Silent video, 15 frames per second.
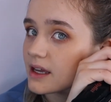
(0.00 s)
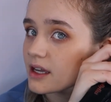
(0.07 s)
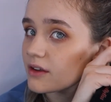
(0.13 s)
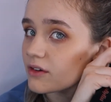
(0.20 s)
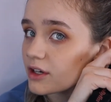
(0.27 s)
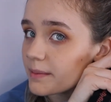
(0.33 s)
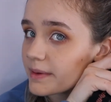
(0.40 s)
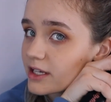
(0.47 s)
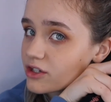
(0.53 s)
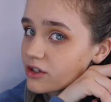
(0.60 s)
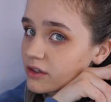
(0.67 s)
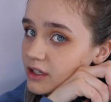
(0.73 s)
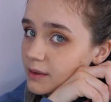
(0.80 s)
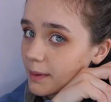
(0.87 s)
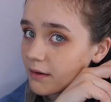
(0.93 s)
You're going to make sure
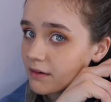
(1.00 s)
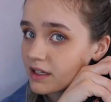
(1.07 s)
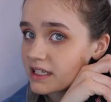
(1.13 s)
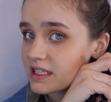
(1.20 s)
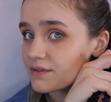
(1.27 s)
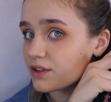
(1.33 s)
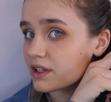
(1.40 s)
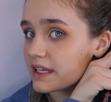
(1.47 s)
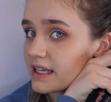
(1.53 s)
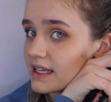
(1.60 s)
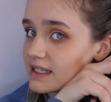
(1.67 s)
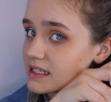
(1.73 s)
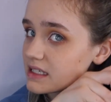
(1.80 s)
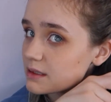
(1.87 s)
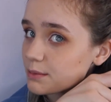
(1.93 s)
that the barrel is fully
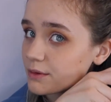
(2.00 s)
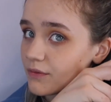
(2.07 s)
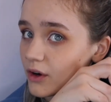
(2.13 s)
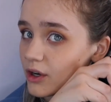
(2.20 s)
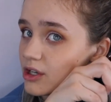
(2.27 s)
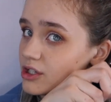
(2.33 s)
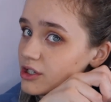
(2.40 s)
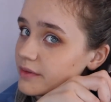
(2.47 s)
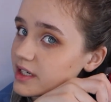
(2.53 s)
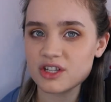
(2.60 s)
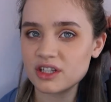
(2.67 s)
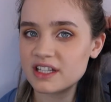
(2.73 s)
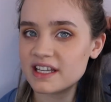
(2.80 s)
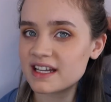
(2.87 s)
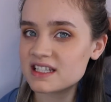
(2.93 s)
heated before you do it. The
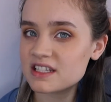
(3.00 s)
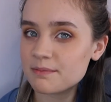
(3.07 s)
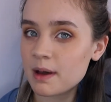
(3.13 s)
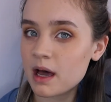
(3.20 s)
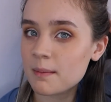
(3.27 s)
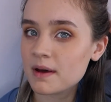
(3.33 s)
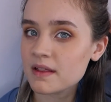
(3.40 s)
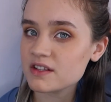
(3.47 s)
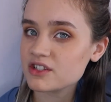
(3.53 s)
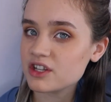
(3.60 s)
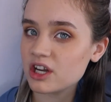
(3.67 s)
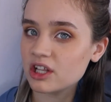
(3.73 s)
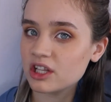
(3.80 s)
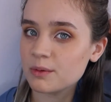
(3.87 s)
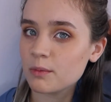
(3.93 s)
only negative part about this
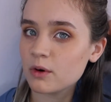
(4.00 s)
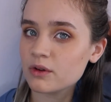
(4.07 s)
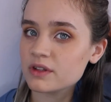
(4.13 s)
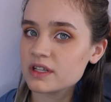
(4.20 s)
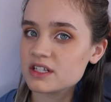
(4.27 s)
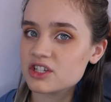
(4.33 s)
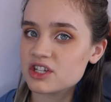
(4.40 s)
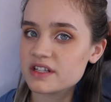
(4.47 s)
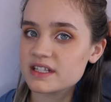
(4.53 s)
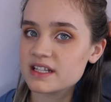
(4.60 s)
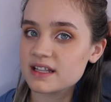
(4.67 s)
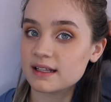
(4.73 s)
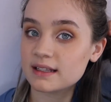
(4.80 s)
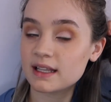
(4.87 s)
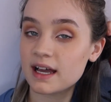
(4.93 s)
curling wand is you can see
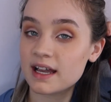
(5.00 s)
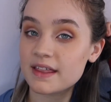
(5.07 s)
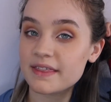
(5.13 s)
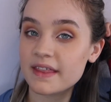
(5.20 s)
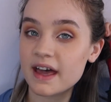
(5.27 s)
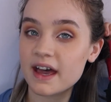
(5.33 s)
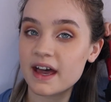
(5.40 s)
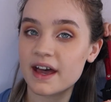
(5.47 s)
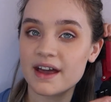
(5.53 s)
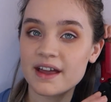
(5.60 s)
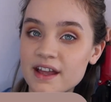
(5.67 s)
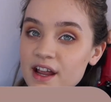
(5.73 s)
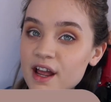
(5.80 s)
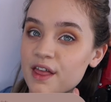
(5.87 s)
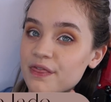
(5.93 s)
the light there.
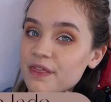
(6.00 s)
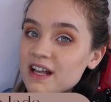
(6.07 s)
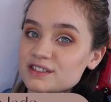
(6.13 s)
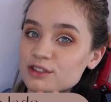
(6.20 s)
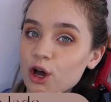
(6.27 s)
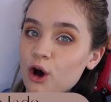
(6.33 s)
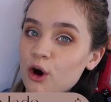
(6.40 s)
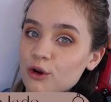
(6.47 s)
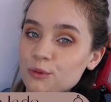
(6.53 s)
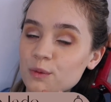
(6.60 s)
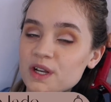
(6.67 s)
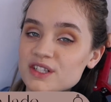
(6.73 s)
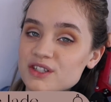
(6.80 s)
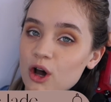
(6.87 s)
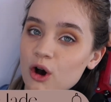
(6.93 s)
That's on when
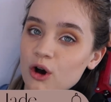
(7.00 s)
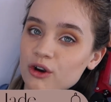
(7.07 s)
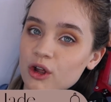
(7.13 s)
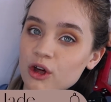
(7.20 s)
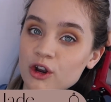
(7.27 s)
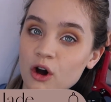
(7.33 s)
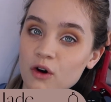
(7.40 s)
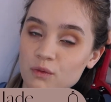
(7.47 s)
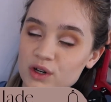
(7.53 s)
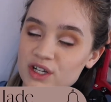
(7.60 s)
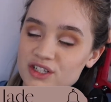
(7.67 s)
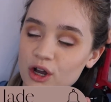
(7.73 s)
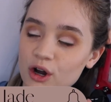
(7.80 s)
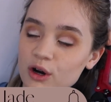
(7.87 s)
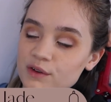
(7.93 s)
it's on and off when it's
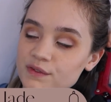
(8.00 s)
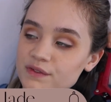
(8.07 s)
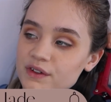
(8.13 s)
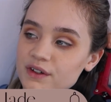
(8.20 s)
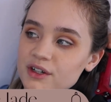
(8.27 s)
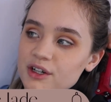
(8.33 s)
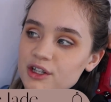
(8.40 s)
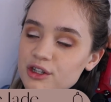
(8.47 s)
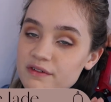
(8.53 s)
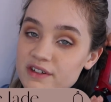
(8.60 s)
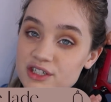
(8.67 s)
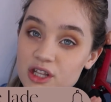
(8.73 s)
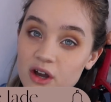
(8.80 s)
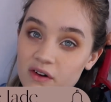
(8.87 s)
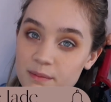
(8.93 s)
off. There is
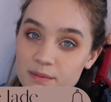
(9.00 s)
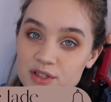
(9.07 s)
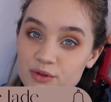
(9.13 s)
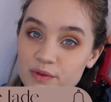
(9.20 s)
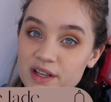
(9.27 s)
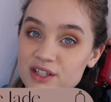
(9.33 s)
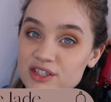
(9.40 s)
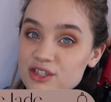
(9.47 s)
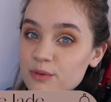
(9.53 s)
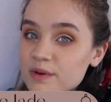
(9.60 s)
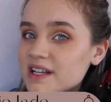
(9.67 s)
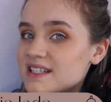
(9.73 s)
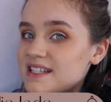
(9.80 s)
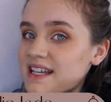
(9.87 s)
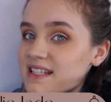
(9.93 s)
no in between, so when
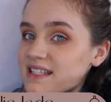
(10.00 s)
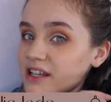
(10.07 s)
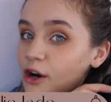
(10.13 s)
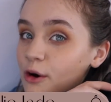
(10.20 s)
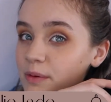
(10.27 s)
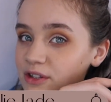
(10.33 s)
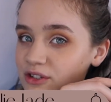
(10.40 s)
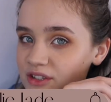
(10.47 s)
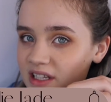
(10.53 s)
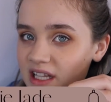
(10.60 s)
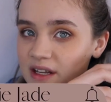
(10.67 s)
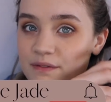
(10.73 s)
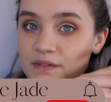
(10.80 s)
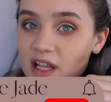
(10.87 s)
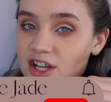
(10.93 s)
it's heating up, it doesn't
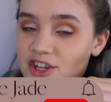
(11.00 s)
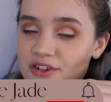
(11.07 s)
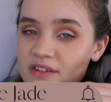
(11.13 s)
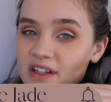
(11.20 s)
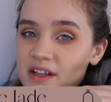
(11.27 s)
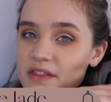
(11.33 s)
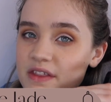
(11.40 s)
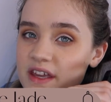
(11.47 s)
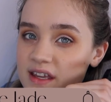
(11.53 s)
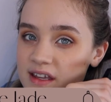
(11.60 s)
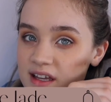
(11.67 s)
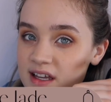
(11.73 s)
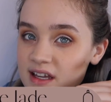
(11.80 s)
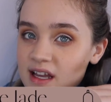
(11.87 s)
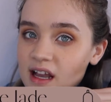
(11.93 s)
like flash or
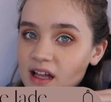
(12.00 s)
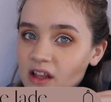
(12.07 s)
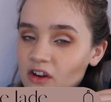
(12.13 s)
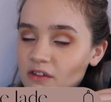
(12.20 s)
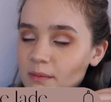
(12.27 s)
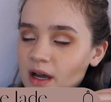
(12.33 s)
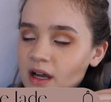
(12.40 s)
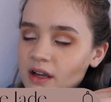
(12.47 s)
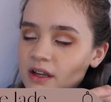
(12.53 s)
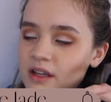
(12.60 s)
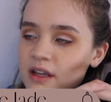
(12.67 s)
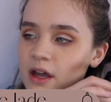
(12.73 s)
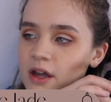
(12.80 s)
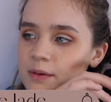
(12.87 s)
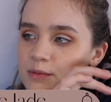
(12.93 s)
anything. Like with
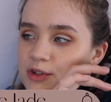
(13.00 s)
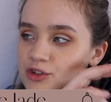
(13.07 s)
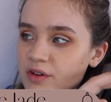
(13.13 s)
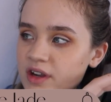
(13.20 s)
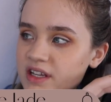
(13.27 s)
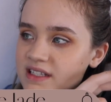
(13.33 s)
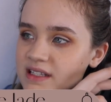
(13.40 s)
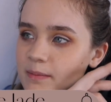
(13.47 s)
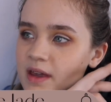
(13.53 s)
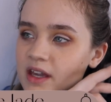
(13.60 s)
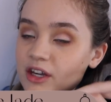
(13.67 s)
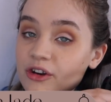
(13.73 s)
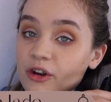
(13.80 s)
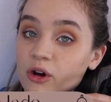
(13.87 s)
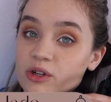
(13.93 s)
my straighteners, they make
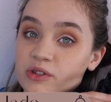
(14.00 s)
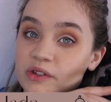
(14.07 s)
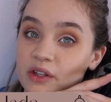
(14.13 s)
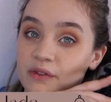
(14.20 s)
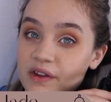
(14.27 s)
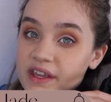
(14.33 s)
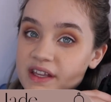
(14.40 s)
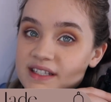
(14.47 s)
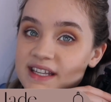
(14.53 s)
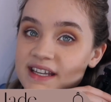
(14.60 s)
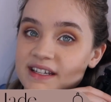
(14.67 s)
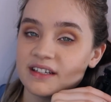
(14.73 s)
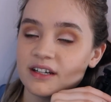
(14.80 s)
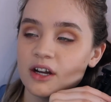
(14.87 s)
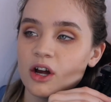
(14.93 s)
a noise when they've
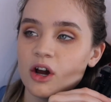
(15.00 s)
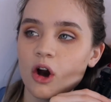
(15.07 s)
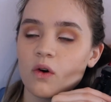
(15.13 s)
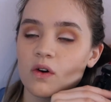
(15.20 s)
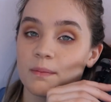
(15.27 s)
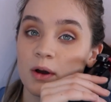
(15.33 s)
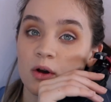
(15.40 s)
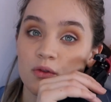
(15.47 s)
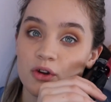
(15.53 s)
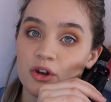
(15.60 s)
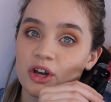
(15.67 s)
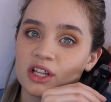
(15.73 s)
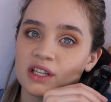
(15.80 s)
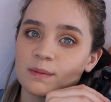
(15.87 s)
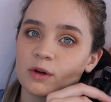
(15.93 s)
heated. Or with my other
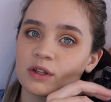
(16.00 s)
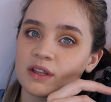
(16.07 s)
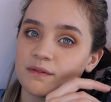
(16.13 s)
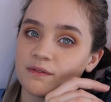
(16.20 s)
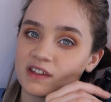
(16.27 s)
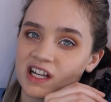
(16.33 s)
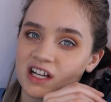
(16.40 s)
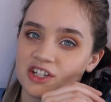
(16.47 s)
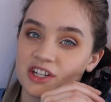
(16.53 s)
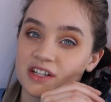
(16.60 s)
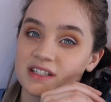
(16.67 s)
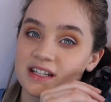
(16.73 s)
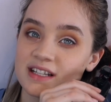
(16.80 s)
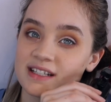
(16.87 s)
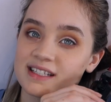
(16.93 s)
curling wand, it flashes
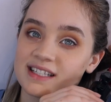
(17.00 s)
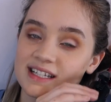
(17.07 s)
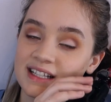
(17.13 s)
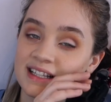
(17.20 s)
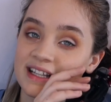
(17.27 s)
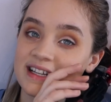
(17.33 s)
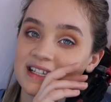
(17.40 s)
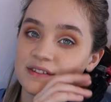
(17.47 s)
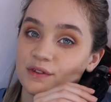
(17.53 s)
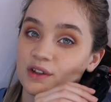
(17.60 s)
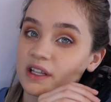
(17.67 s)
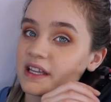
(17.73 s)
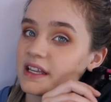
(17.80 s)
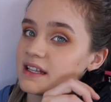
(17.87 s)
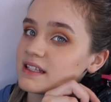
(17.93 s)
until it's
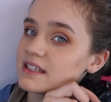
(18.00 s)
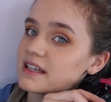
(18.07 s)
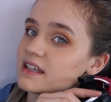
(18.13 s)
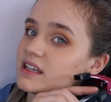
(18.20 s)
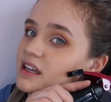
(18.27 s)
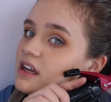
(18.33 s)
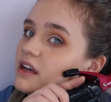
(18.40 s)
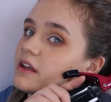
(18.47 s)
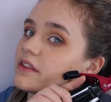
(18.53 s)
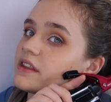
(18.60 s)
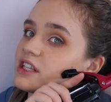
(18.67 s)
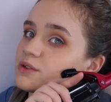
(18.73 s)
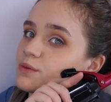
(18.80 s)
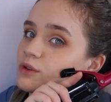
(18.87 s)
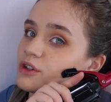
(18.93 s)
fully heated.
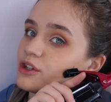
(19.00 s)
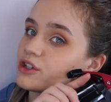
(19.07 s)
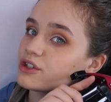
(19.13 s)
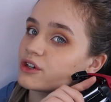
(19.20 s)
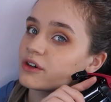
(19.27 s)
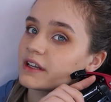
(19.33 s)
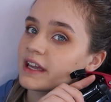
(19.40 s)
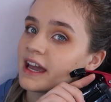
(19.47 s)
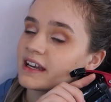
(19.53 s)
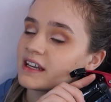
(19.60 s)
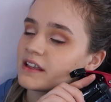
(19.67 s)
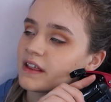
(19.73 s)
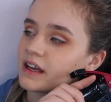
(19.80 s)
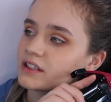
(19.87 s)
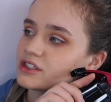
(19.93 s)
This one, you don't get any
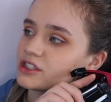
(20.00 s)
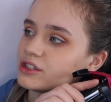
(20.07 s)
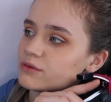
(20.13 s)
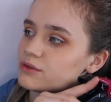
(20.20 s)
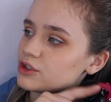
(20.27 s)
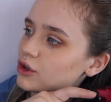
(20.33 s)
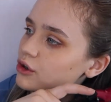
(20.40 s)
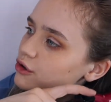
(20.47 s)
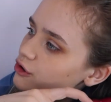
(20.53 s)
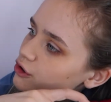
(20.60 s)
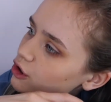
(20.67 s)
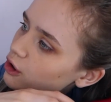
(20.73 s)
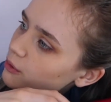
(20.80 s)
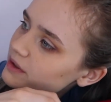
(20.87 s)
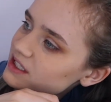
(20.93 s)
of that, so you don't
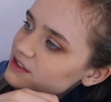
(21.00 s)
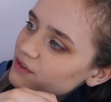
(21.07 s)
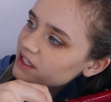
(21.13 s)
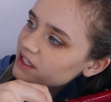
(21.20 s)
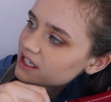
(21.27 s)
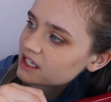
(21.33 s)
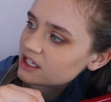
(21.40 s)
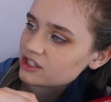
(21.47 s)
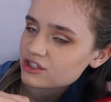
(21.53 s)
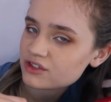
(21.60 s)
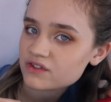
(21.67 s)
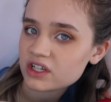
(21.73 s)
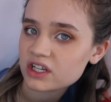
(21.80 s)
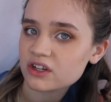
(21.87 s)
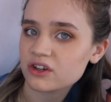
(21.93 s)
know when it's heated. You
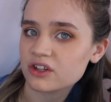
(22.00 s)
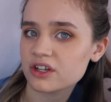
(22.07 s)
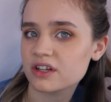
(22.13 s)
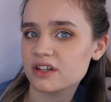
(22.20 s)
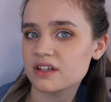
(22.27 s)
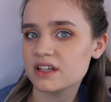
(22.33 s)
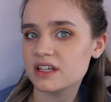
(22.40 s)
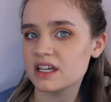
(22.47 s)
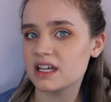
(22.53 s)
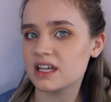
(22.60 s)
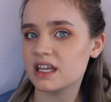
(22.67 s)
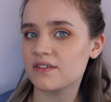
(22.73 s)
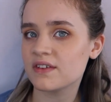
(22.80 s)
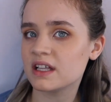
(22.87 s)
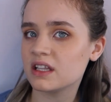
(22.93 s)
just kind of got to
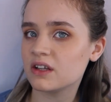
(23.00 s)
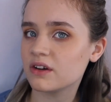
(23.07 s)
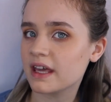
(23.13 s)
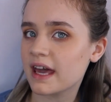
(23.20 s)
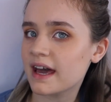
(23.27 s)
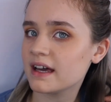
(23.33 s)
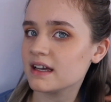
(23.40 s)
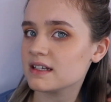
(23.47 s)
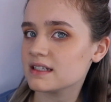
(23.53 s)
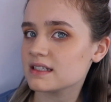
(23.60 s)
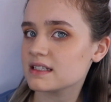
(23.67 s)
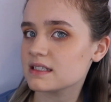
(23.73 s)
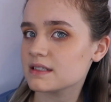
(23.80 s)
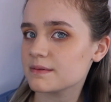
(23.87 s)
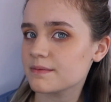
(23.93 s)
give it a little
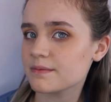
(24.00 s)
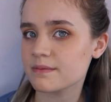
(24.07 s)
guess.